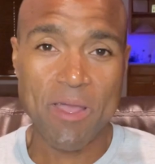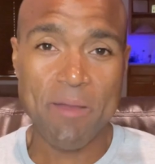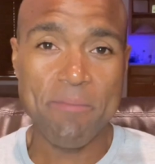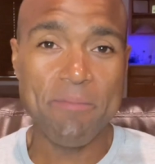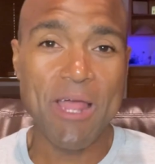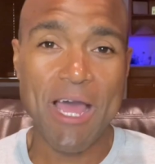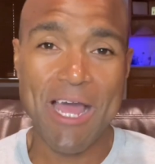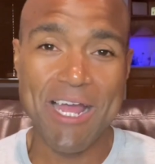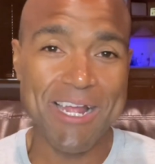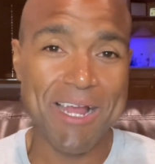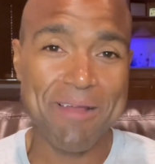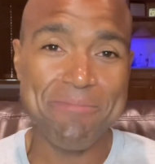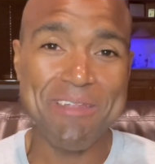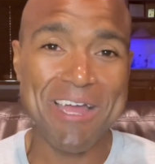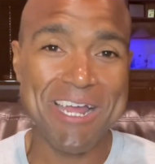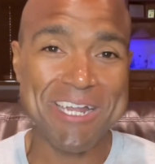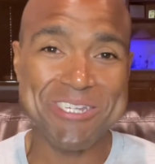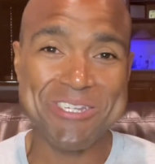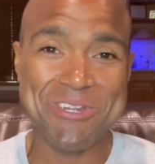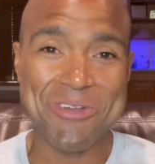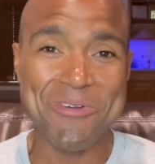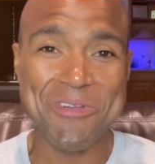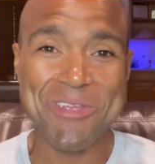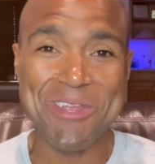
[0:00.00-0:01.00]
I'm not, I'm
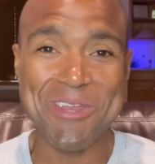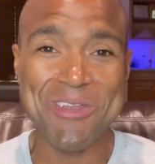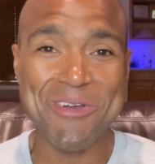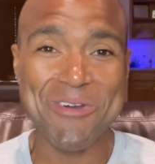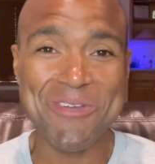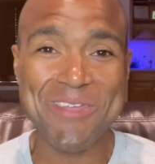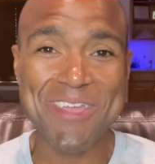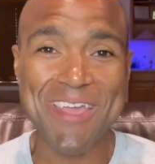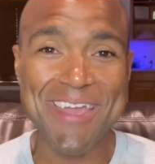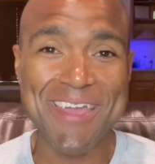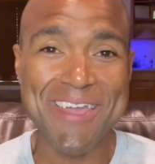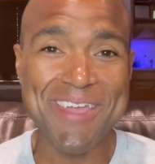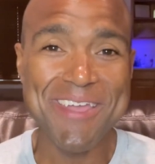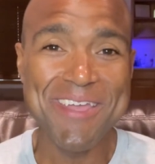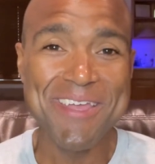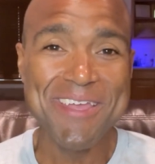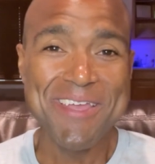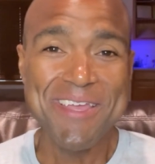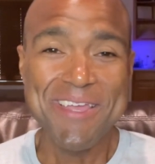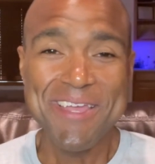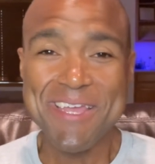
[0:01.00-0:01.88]
not joking, okay?